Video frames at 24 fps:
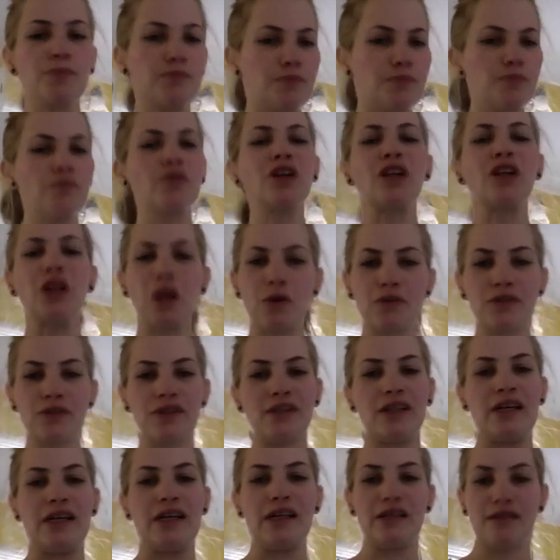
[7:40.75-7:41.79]

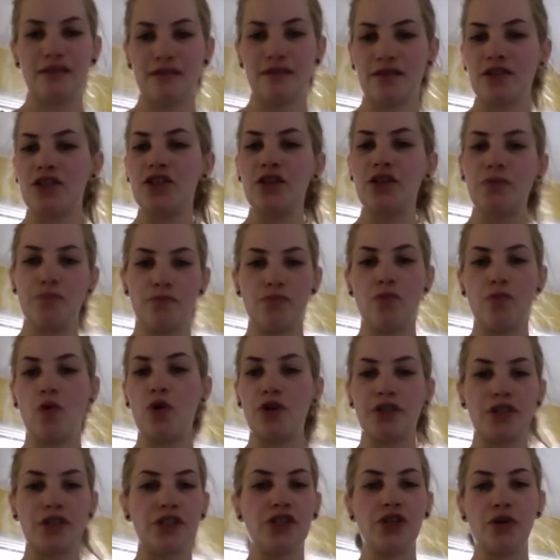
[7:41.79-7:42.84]
Closely more
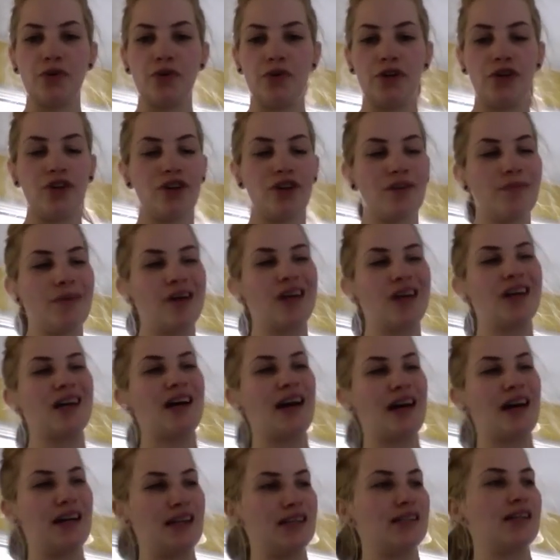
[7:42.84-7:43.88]
to tuna. You can make it
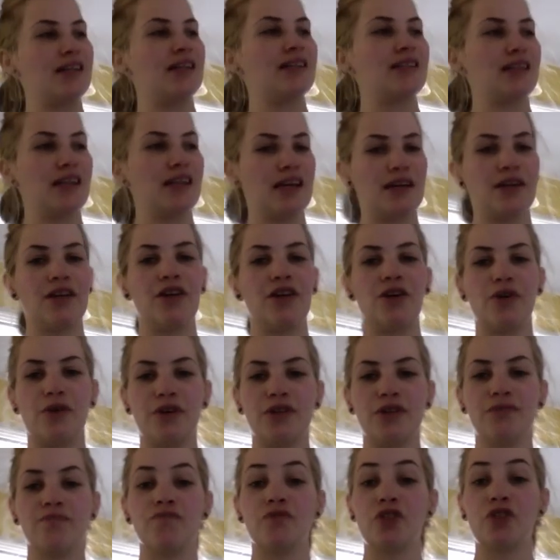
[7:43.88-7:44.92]
kind of taste like, a
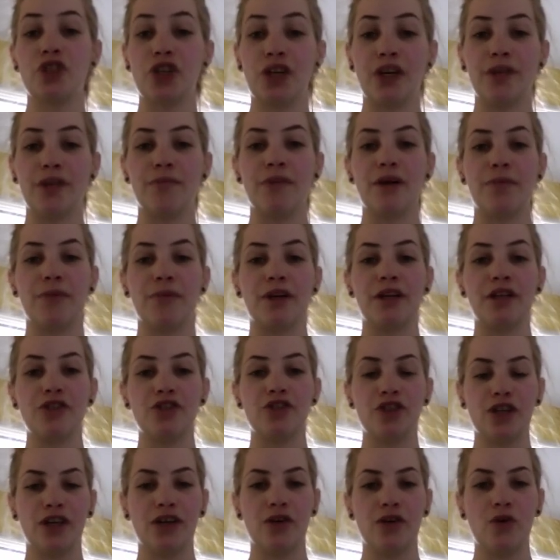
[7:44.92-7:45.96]
chicken, maybe in a
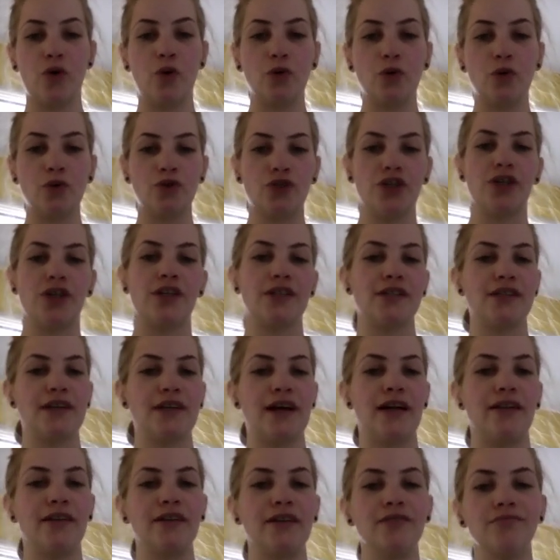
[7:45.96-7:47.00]
cold chicken
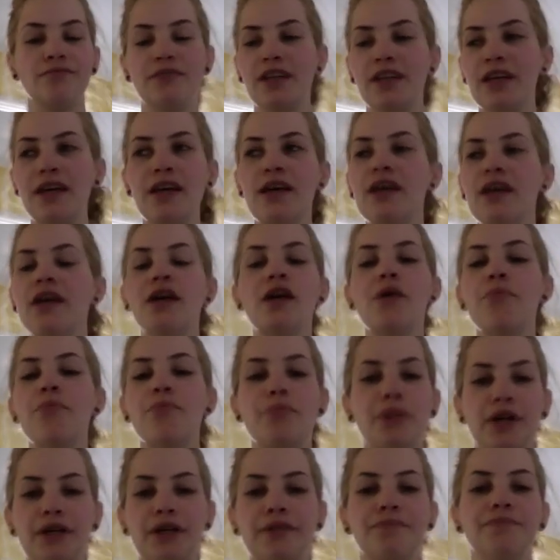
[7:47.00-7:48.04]
salad.
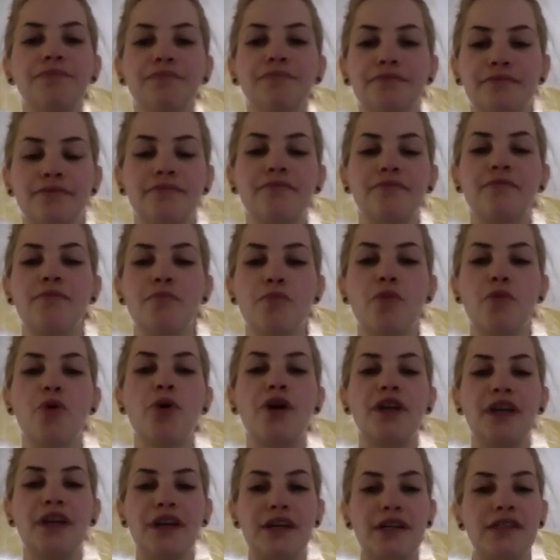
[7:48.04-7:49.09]
But point
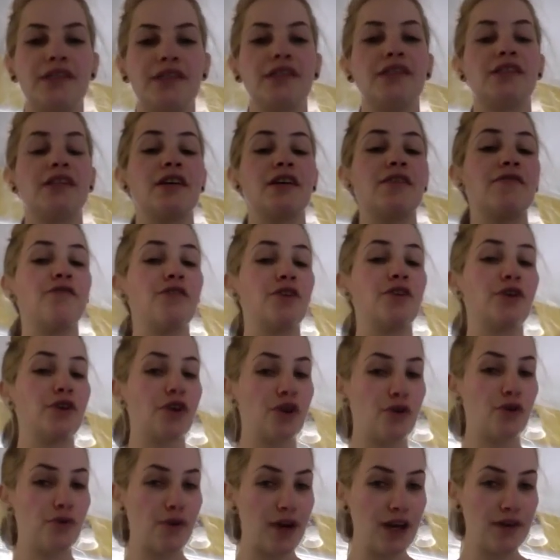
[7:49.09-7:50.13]
is if you're
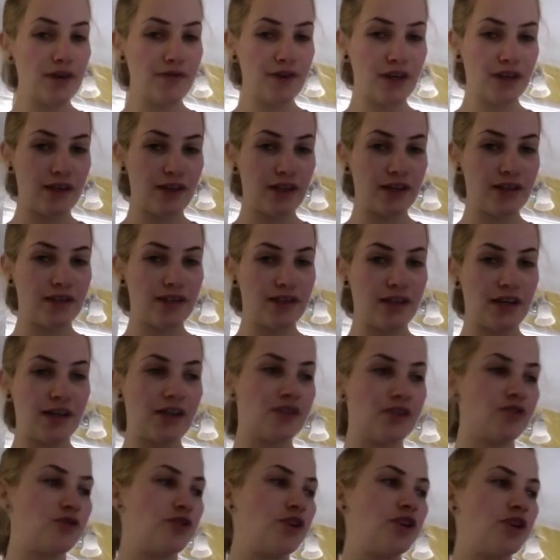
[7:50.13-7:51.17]
craving these
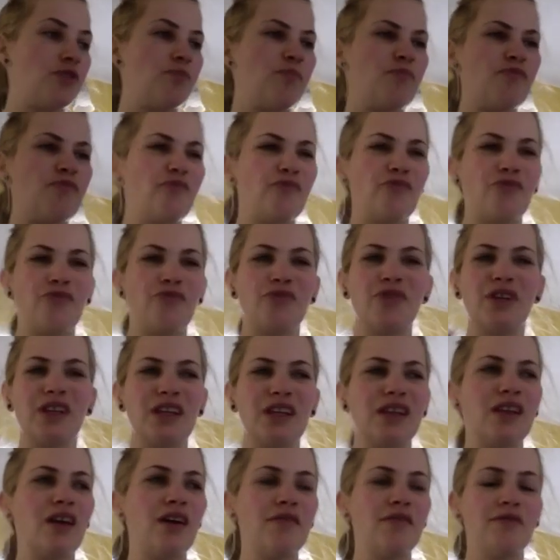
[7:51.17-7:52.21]
things, or you really
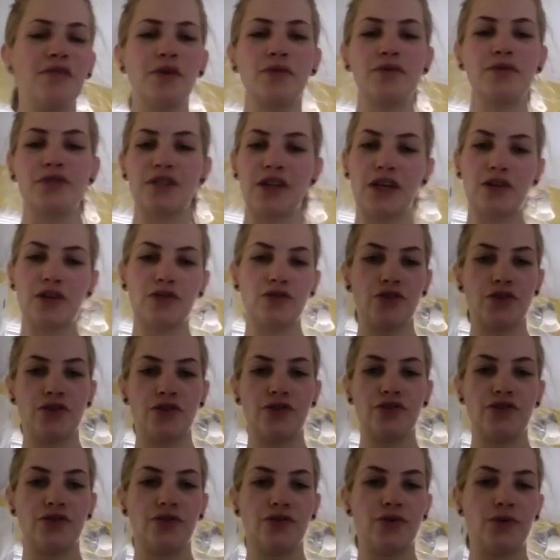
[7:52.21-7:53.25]
love those
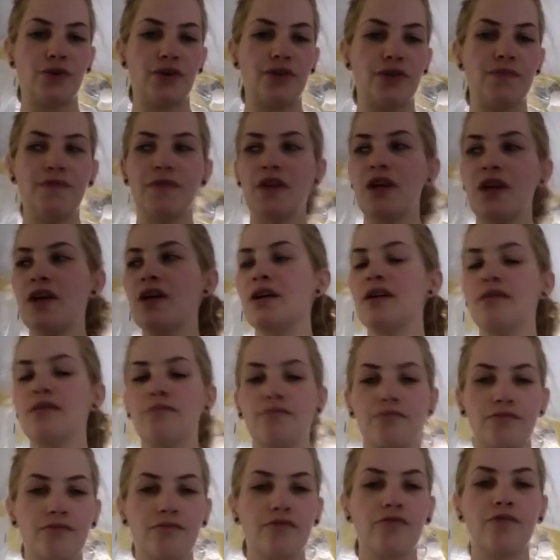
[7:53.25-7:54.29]
textures, or,
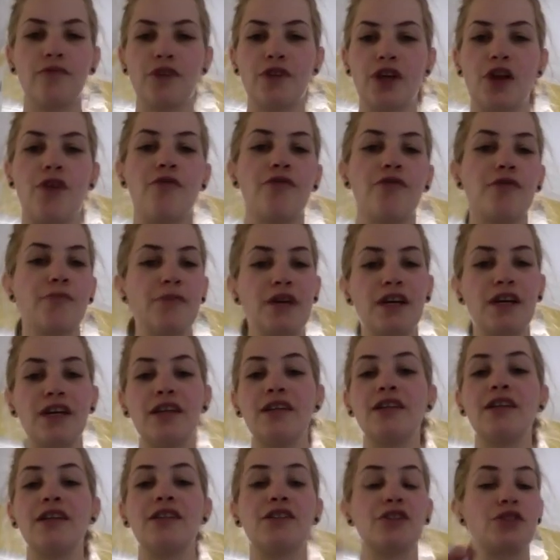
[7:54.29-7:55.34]
for me,
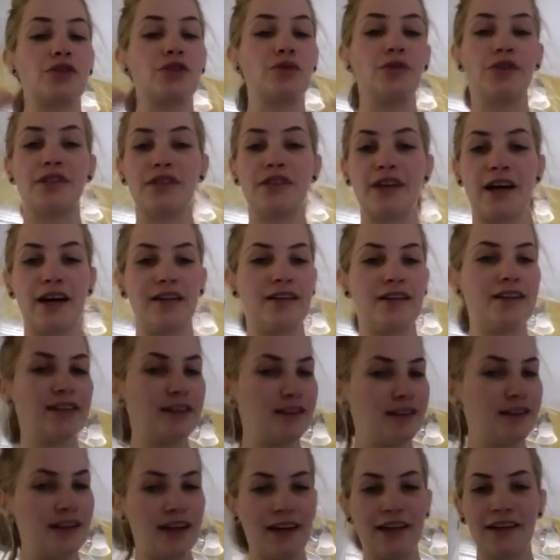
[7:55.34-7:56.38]
it's tuna salad.
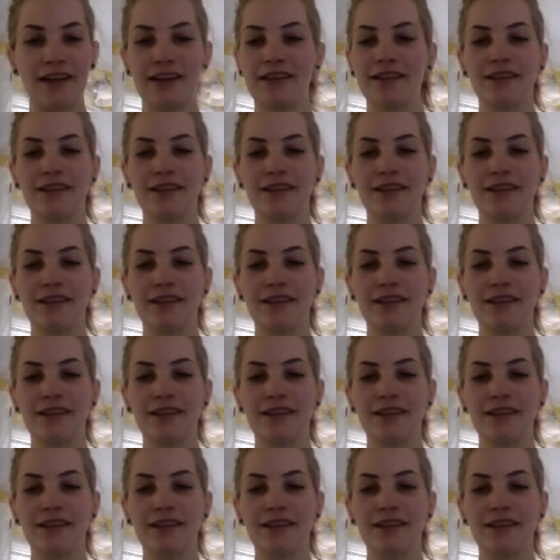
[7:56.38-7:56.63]
Like,